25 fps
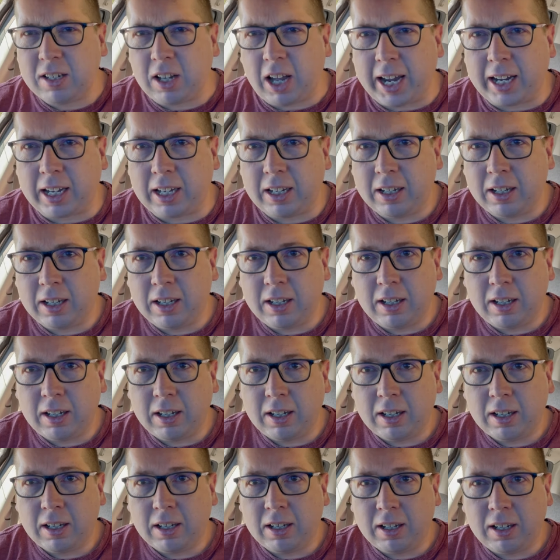like
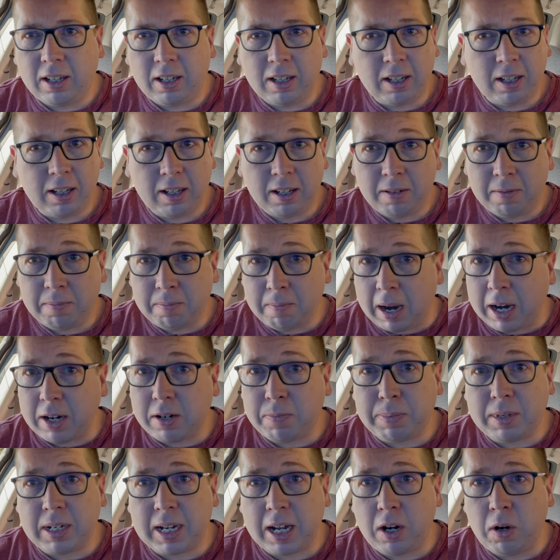mashed
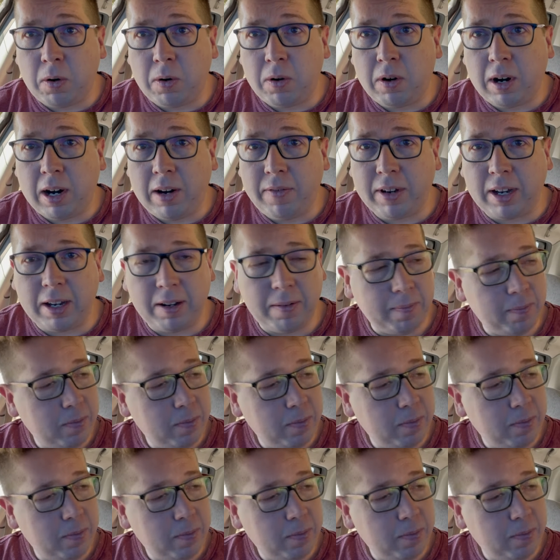potato and gravy?